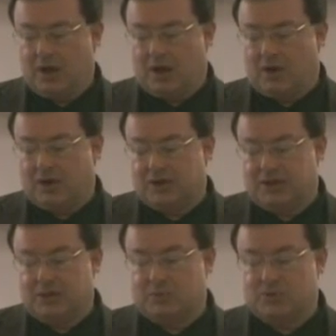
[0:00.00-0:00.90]
All I
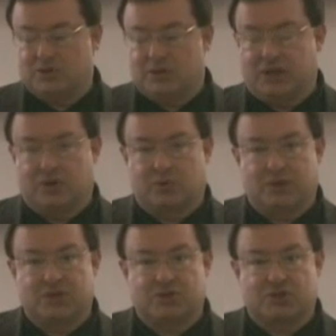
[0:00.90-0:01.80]
did was to
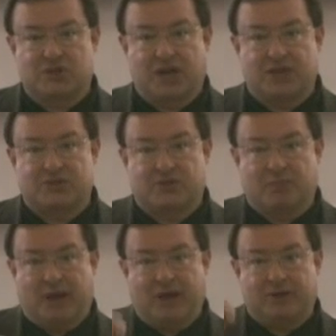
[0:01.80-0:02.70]
increase the size of the
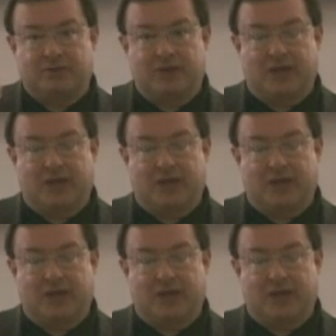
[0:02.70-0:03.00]
pattern,